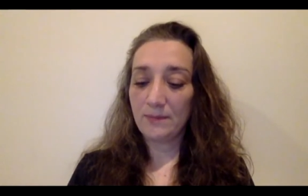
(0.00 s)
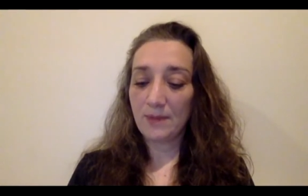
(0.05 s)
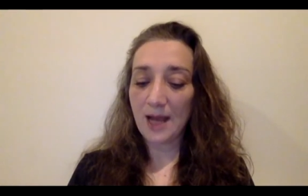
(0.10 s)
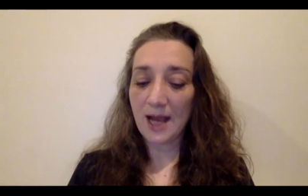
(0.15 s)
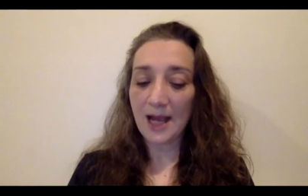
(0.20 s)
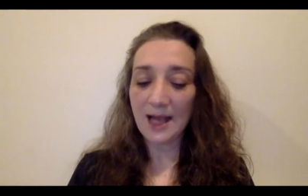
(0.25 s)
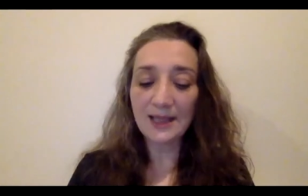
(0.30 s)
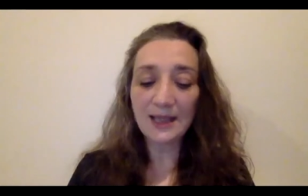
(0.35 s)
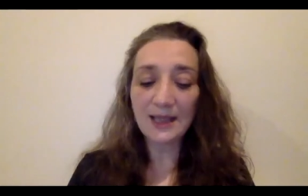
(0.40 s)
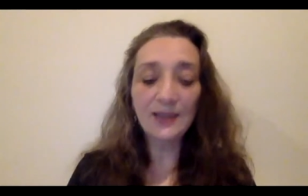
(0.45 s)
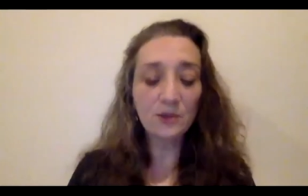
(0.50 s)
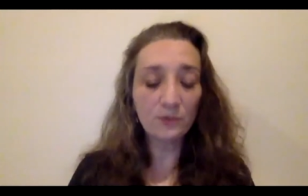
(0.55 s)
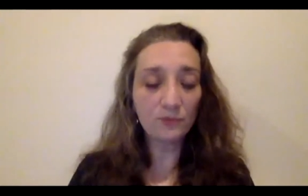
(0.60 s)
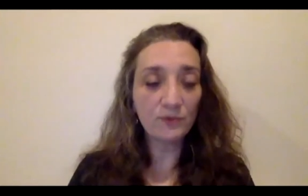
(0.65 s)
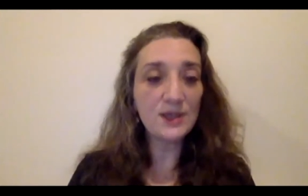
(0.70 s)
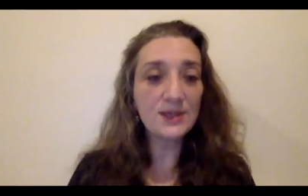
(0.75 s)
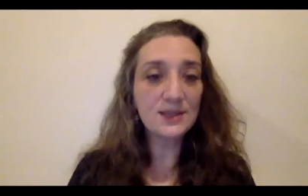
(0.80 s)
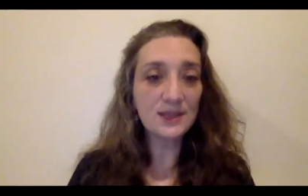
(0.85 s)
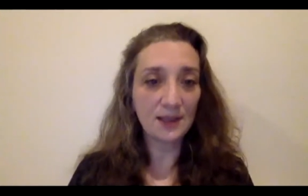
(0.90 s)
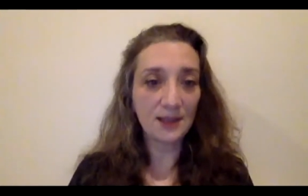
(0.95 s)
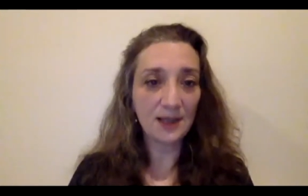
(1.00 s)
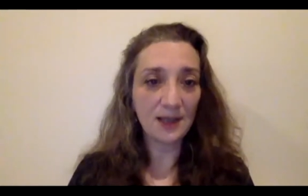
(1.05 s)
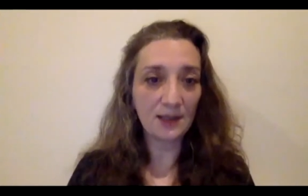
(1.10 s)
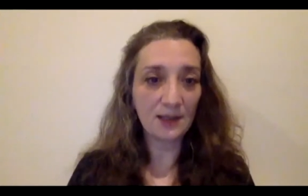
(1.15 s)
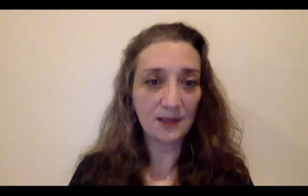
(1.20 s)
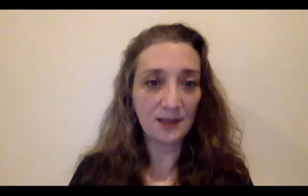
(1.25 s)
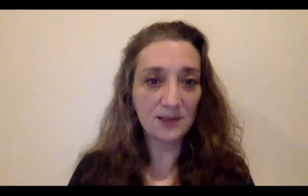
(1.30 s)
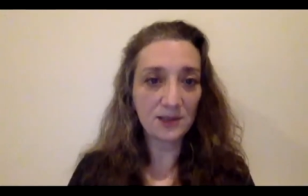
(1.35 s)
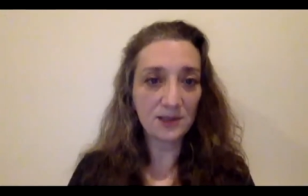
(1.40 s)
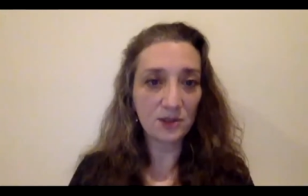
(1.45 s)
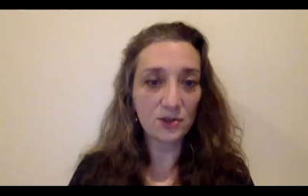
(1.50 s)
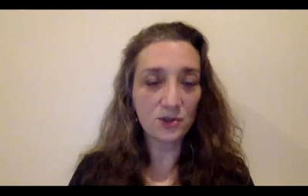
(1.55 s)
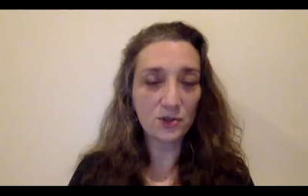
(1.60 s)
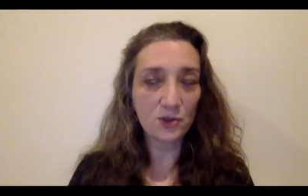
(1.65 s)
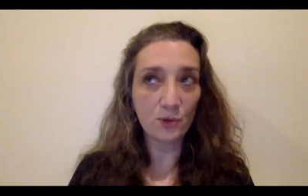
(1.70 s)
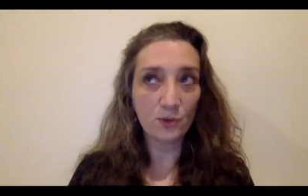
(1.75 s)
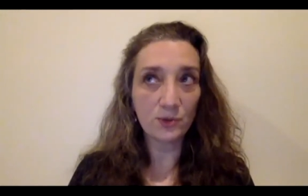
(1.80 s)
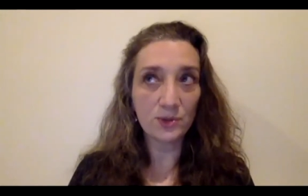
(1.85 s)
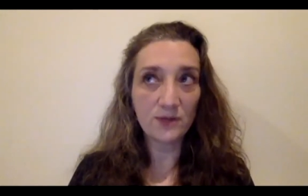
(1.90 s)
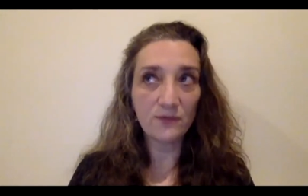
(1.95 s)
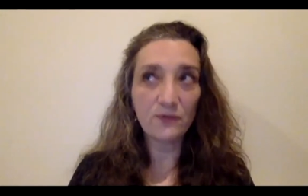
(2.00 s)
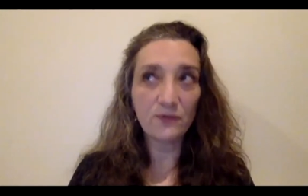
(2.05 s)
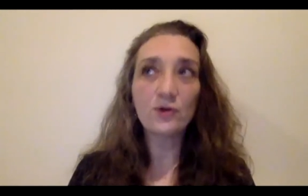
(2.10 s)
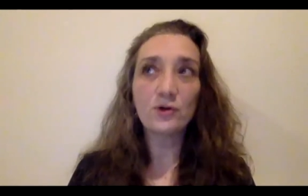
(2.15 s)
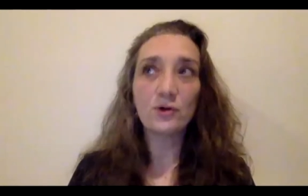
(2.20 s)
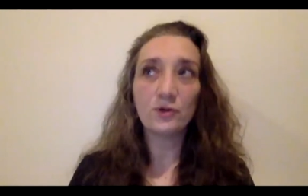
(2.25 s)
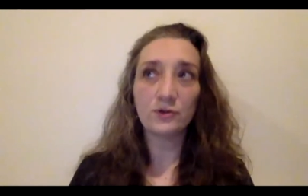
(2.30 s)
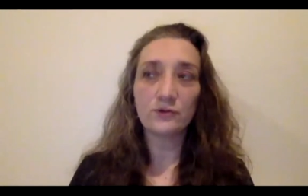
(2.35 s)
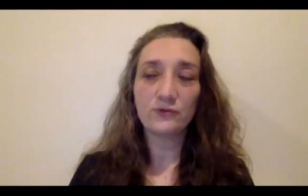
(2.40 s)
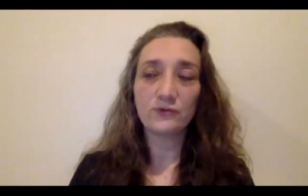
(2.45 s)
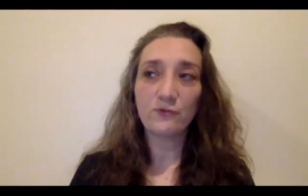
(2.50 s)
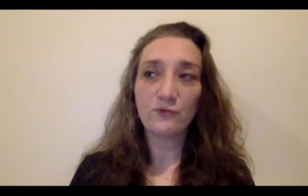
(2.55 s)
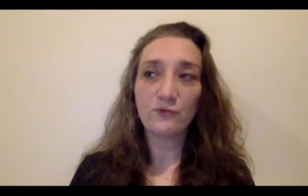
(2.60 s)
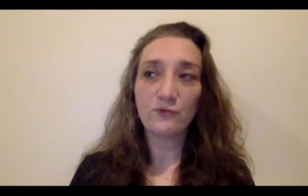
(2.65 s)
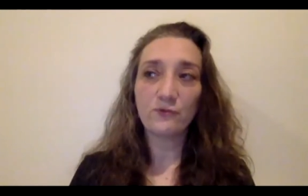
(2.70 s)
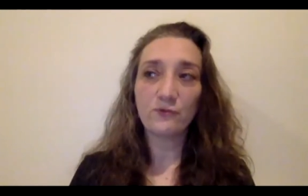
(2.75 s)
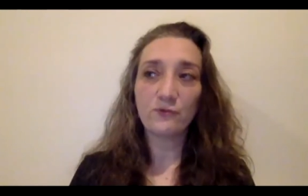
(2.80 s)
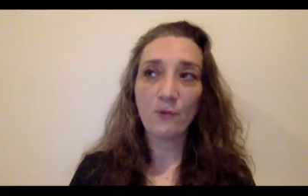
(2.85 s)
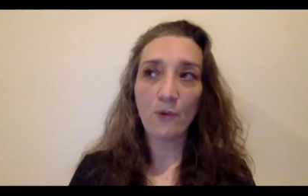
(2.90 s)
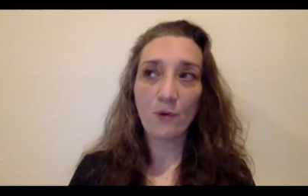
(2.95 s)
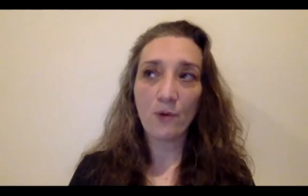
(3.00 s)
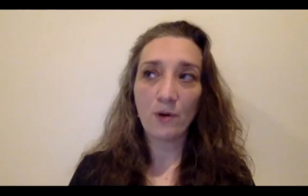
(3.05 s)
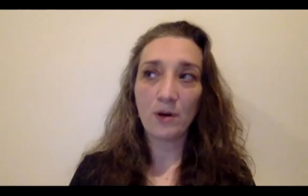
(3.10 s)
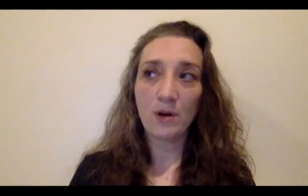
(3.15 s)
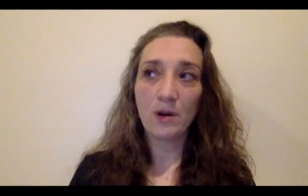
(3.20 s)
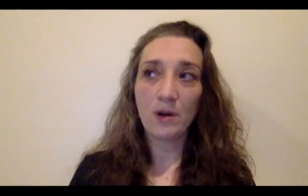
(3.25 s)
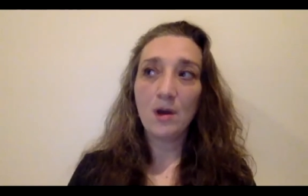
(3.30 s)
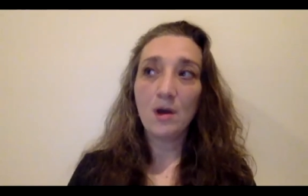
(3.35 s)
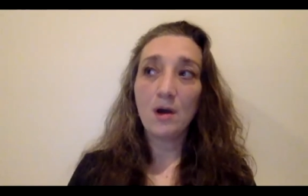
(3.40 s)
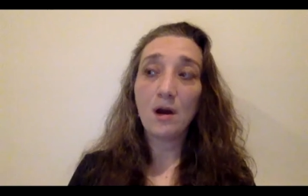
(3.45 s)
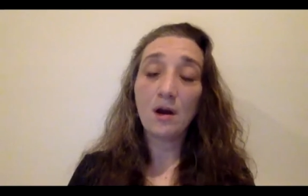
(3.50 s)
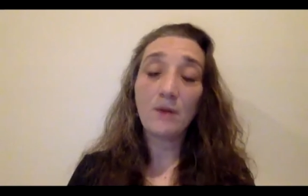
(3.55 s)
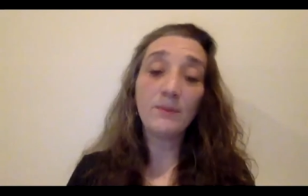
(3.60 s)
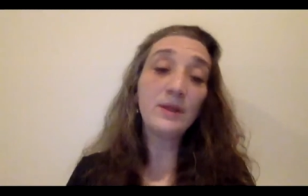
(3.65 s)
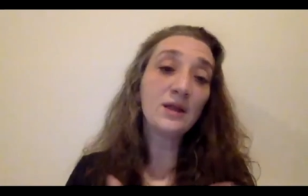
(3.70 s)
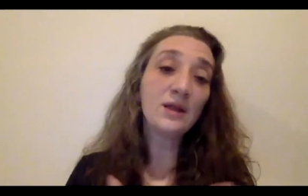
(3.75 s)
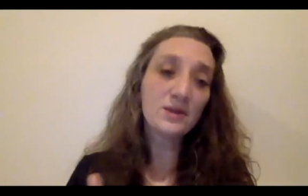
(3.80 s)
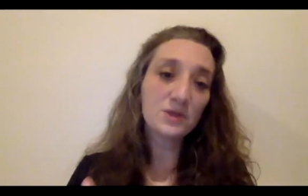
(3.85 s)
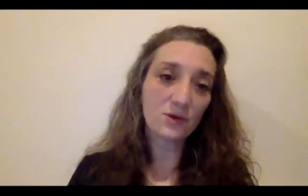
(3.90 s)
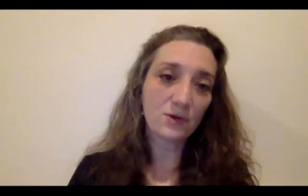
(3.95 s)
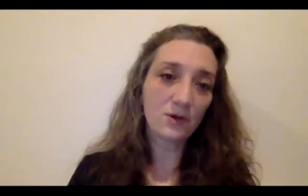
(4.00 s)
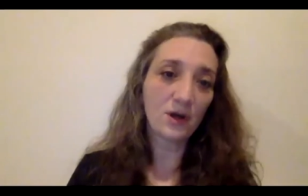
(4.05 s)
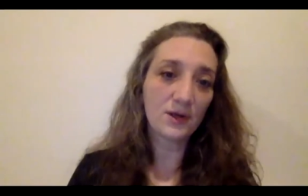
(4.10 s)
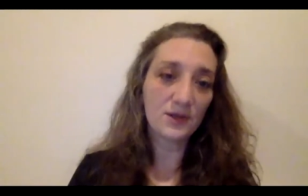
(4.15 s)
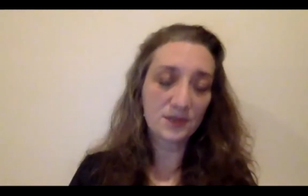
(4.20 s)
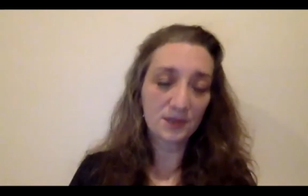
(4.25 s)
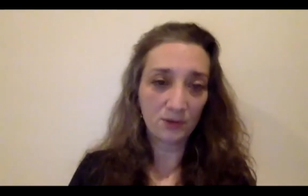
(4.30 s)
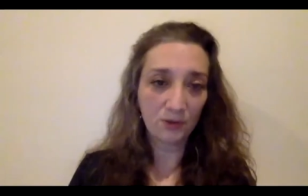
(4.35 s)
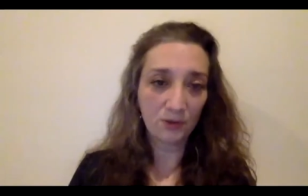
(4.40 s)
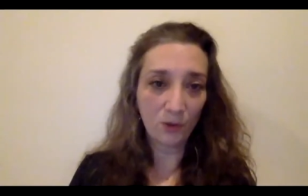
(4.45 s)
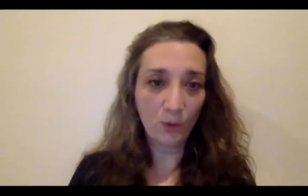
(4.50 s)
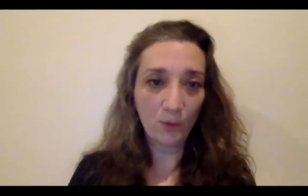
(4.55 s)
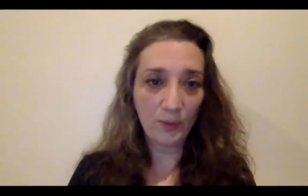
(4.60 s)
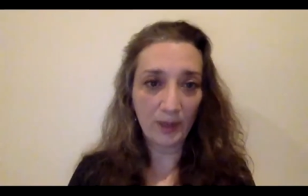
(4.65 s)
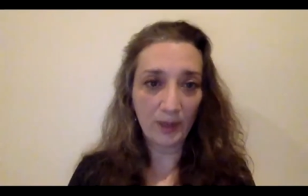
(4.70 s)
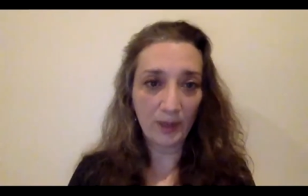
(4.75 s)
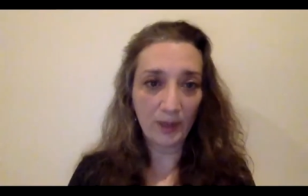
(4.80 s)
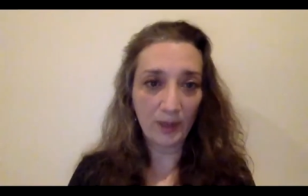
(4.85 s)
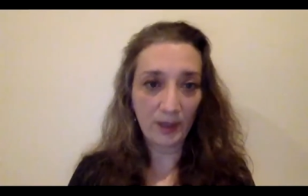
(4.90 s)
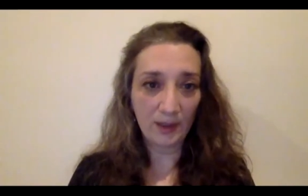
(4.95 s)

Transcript: I think the reason that this is so difficult for Armenians across the globe and,